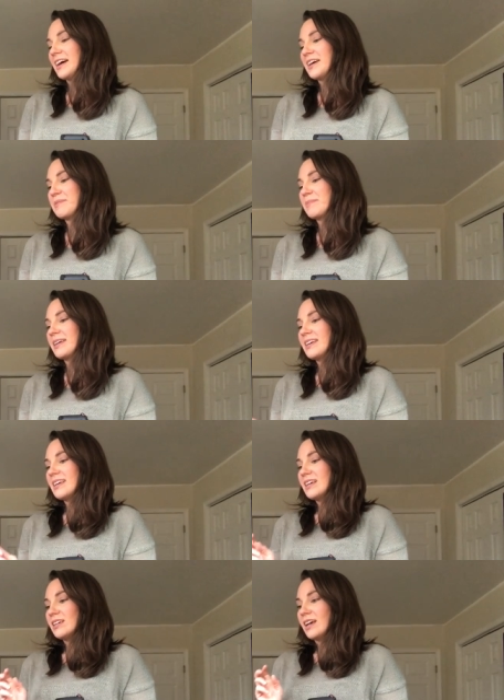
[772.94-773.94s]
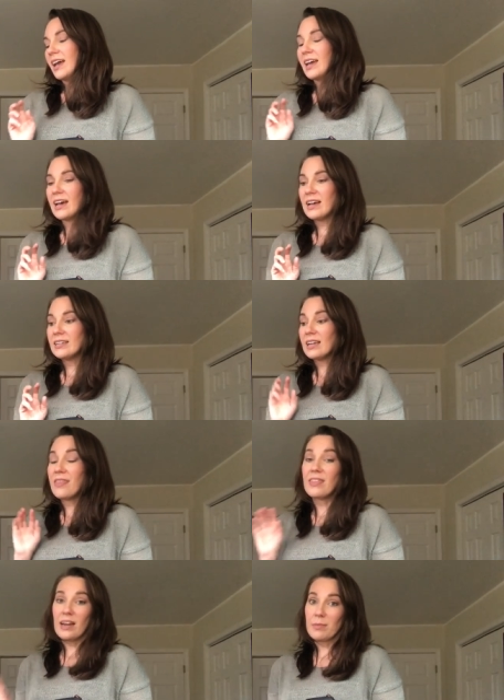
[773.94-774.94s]
um, and, and
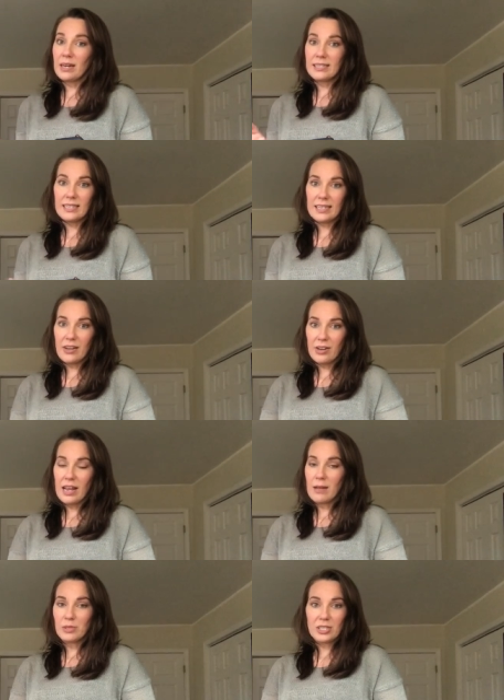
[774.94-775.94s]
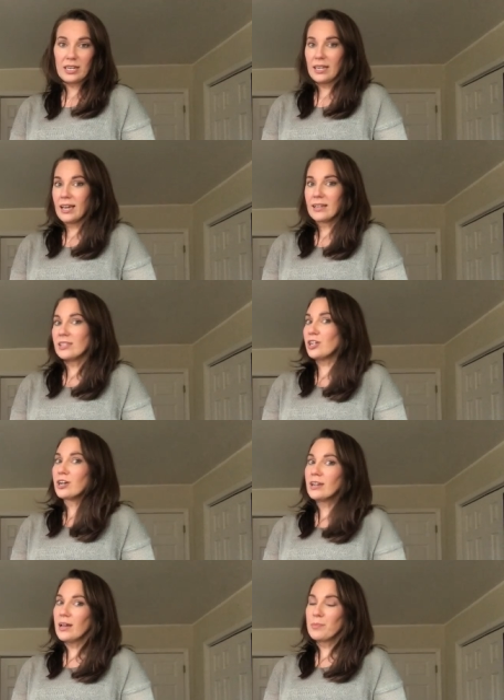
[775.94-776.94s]
then I'm gonna sit down and I'm just gonna get
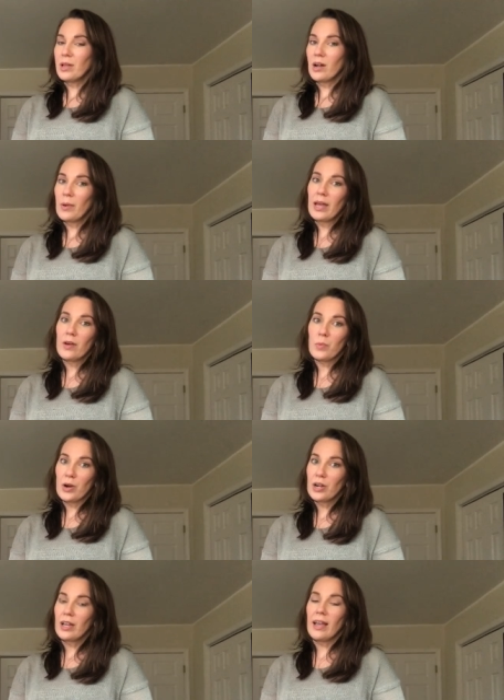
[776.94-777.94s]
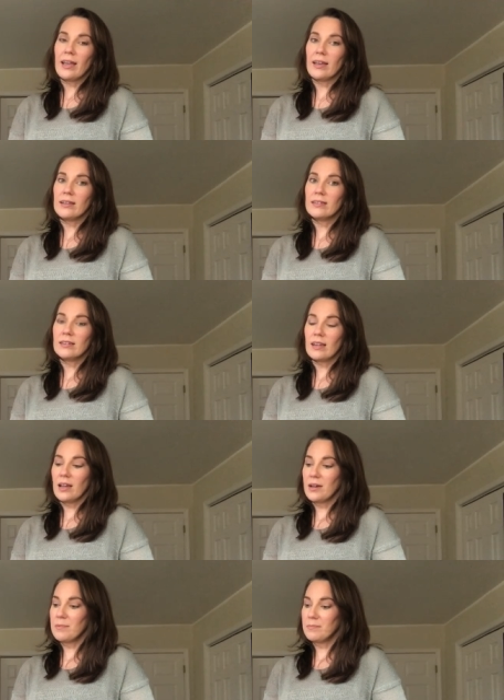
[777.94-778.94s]
started and plug away at work and
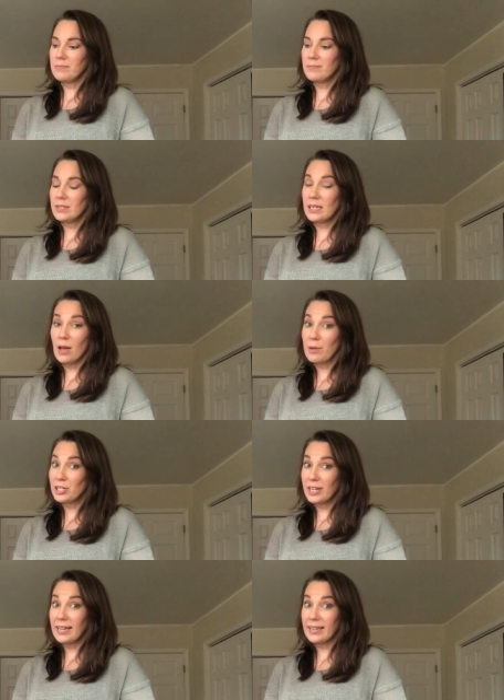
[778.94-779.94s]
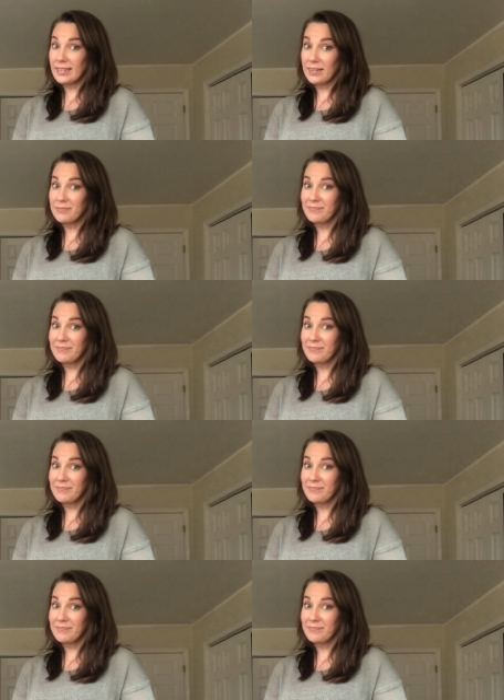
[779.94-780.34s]
um, see how much I can get done.